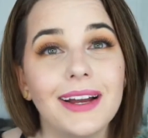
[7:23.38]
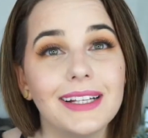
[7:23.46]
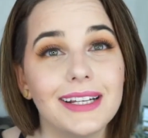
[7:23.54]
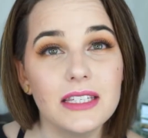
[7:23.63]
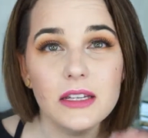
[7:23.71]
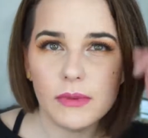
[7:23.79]
on
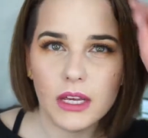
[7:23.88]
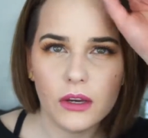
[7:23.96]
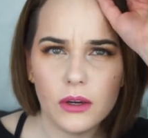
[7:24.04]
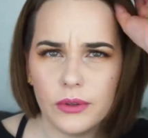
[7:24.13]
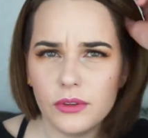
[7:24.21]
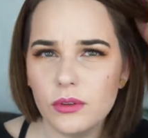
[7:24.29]
that same night,
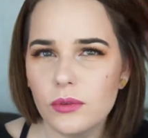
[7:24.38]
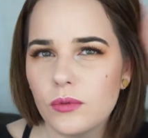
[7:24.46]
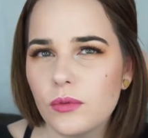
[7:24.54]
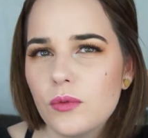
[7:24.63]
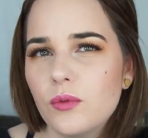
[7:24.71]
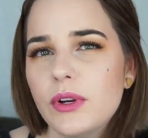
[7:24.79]
going through
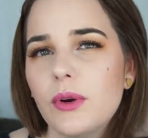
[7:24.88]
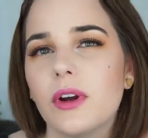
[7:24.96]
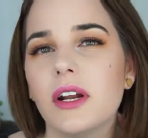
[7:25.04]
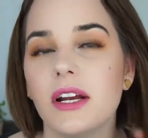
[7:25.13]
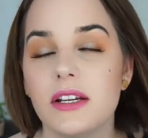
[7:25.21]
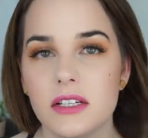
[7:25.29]
and
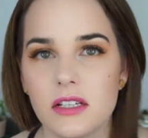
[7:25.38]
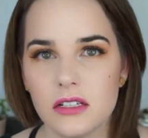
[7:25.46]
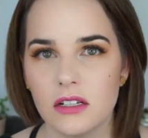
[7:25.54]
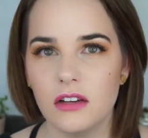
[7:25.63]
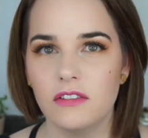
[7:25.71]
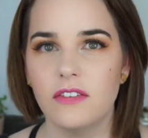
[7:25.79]
reorganizing
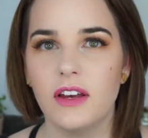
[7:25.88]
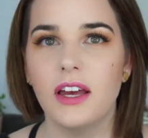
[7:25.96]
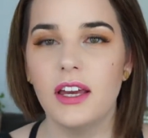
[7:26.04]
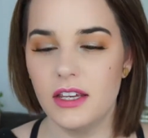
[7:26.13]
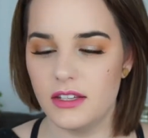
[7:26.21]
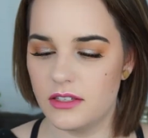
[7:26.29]
stuff,
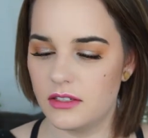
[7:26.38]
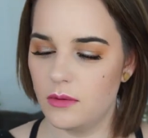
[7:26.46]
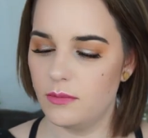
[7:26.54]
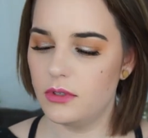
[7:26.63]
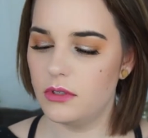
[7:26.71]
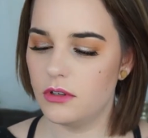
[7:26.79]
I
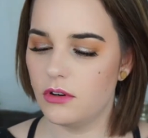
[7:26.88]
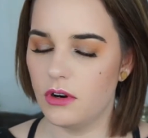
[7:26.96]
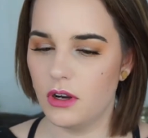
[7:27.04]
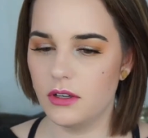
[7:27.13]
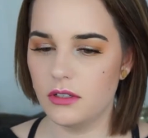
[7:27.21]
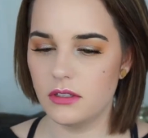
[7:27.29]
stumbled
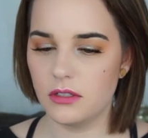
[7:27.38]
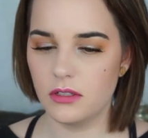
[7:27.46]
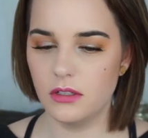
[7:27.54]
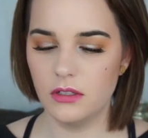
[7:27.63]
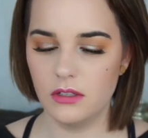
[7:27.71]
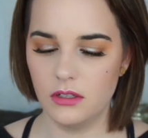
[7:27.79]
across
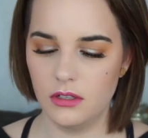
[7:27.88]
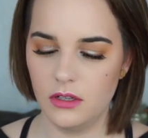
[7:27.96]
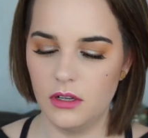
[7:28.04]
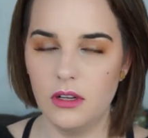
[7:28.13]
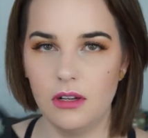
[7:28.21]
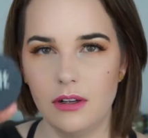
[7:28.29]

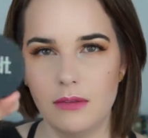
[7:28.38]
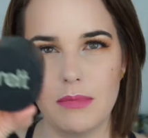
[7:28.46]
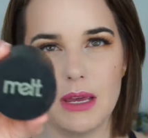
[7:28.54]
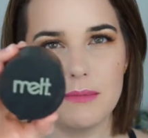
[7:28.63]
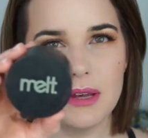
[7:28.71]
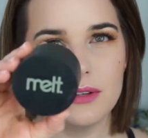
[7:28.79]

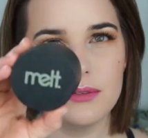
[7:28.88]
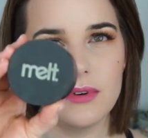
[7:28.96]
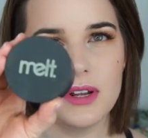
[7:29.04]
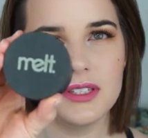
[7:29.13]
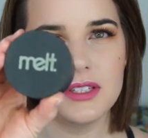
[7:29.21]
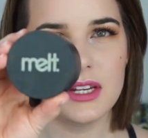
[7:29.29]
my Melt
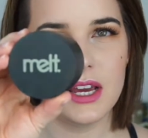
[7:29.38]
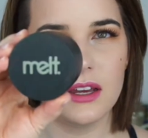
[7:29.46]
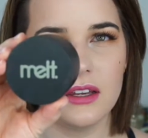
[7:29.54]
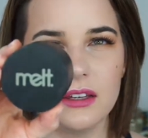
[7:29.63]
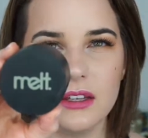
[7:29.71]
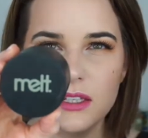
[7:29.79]
Rust
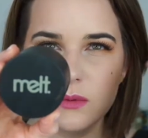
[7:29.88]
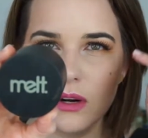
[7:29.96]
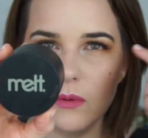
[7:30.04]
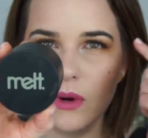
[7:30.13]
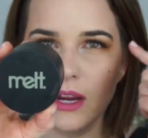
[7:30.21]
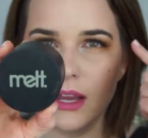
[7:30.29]
stack. It's
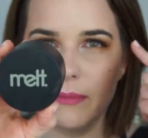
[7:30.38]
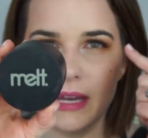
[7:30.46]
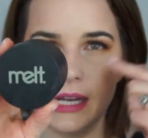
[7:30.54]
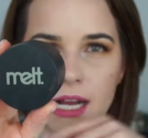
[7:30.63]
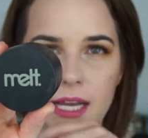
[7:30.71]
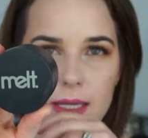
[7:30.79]
what I'm wearing on
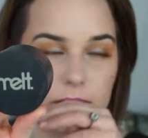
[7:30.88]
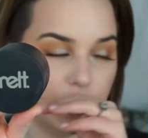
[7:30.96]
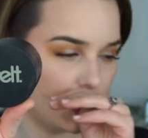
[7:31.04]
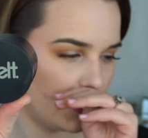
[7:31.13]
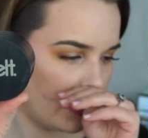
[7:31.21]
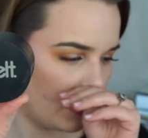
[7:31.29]
my eyes. I
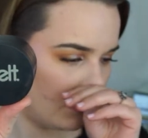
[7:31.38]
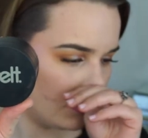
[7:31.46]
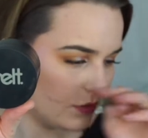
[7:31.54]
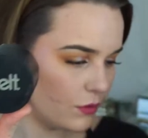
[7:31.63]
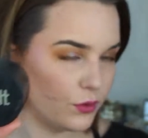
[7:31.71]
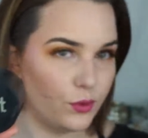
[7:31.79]
do
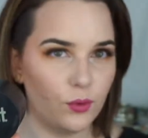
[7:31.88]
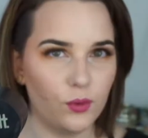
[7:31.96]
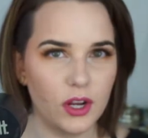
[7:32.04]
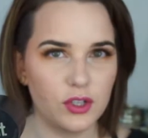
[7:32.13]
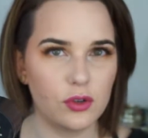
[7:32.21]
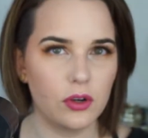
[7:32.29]
have
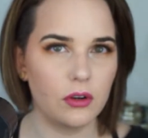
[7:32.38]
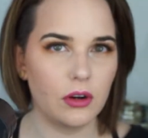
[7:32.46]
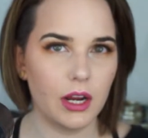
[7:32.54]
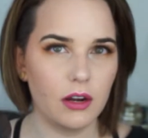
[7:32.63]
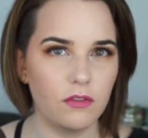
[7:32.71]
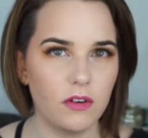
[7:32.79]

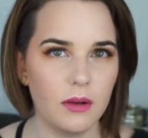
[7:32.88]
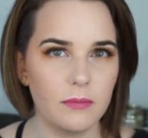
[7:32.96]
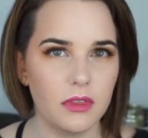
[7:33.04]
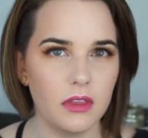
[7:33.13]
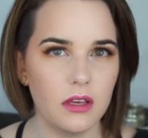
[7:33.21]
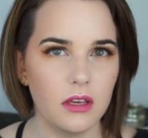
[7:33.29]
retrograde
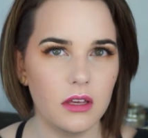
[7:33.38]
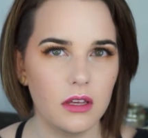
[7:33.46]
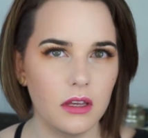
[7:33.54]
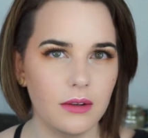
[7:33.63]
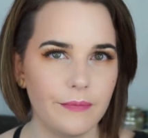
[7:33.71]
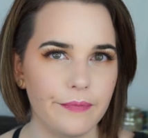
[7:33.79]
from
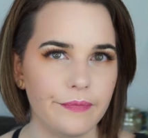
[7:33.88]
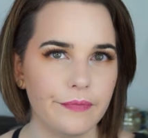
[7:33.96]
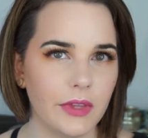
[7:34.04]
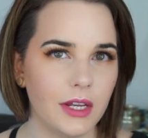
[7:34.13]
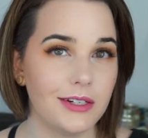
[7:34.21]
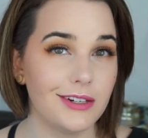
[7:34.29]
the
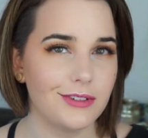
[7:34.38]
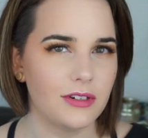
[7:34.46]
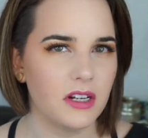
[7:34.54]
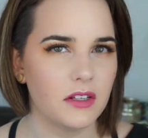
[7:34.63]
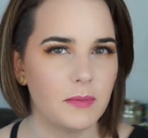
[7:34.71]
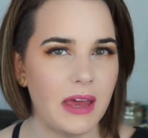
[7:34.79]

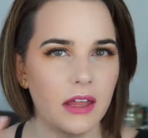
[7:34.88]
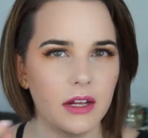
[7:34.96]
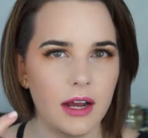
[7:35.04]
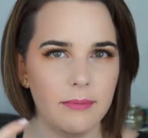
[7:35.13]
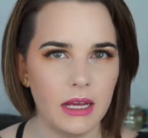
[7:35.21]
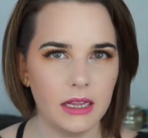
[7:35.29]
Desert Dust
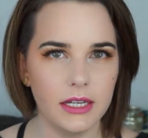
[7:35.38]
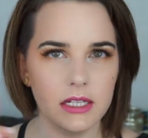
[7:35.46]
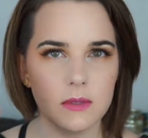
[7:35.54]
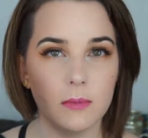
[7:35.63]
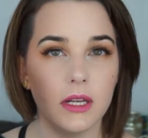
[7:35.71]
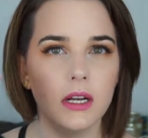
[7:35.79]
palette on my
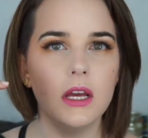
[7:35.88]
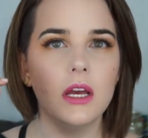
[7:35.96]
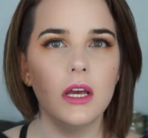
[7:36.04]
lids, but